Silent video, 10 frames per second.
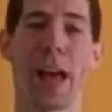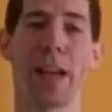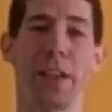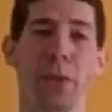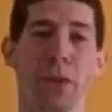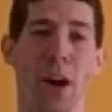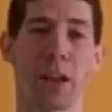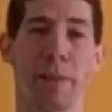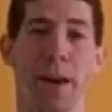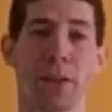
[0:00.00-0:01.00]
that you
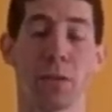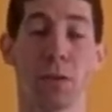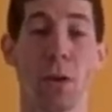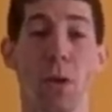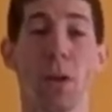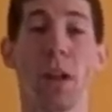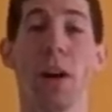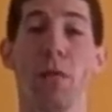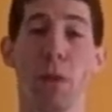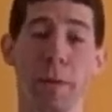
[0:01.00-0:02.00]
talk about the role
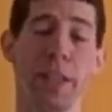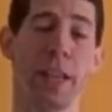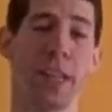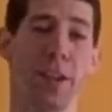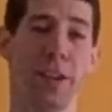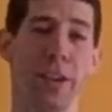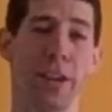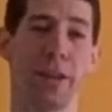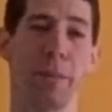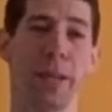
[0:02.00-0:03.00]
of women in
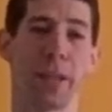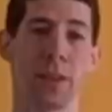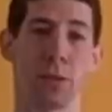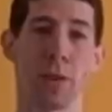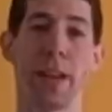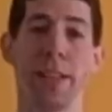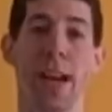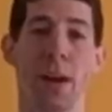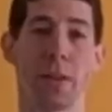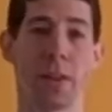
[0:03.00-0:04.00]
engineering, because right
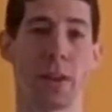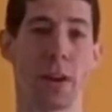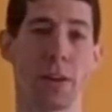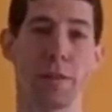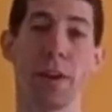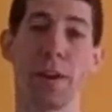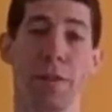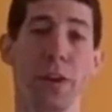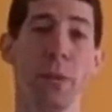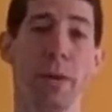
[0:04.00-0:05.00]
now there are very
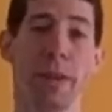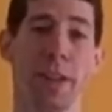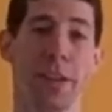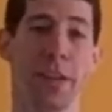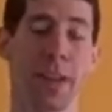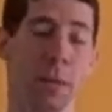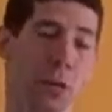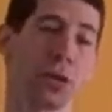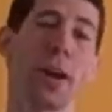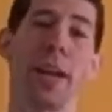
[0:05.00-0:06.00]
few women in engineering, and
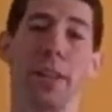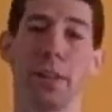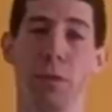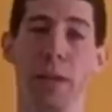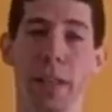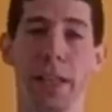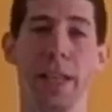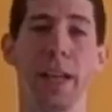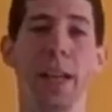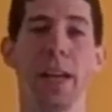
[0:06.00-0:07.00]
we're trying to
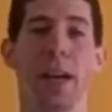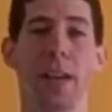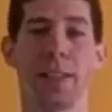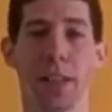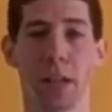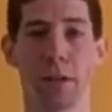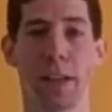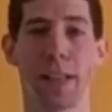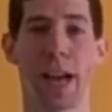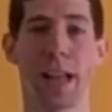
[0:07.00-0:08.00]
really
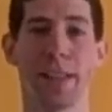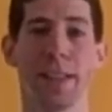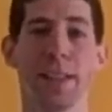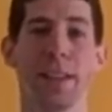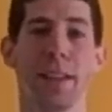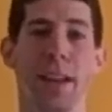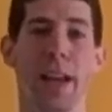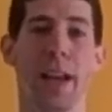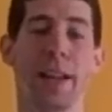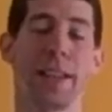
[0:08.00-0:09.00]
accelerate that
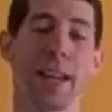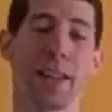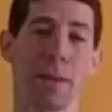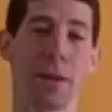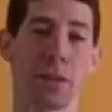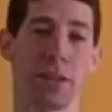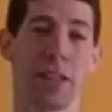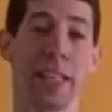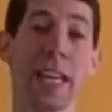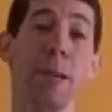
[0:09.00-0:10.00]
and get them
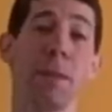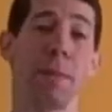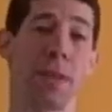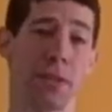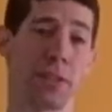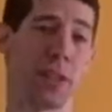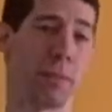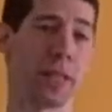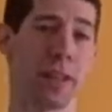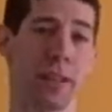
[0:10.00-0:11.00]
interested and keep them
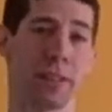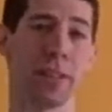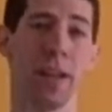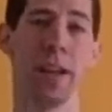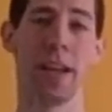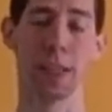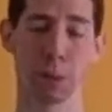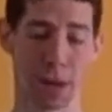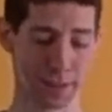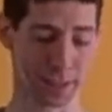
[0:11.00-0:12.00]
interested, because
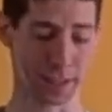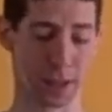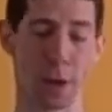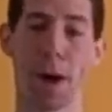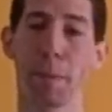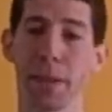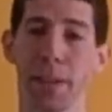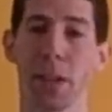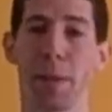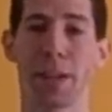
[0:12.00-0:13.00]
especially up
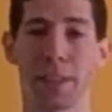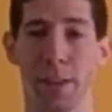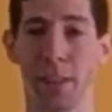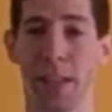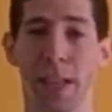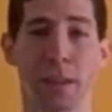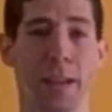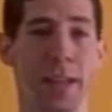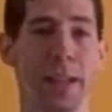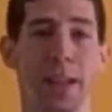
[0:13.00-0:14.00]
until about 7th and 8th
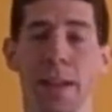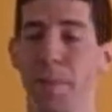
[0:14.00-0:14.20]
grade,